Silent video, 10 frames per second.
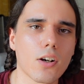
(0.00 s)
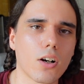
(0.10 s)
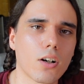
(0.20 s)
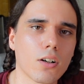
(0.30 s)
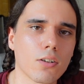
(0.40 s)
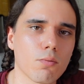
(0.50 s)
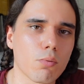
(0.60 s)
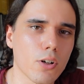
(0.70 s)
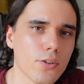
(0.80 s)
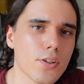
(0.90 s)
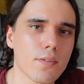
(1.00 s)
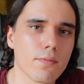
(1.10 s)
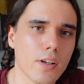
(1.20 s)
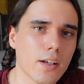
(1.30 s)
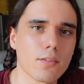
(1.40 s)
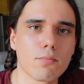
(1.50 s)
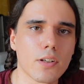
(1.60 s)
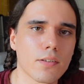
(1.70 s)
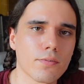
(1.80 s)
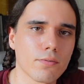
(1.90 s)
are worse than
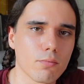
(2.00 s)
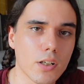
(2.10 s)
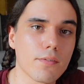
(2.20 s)
with one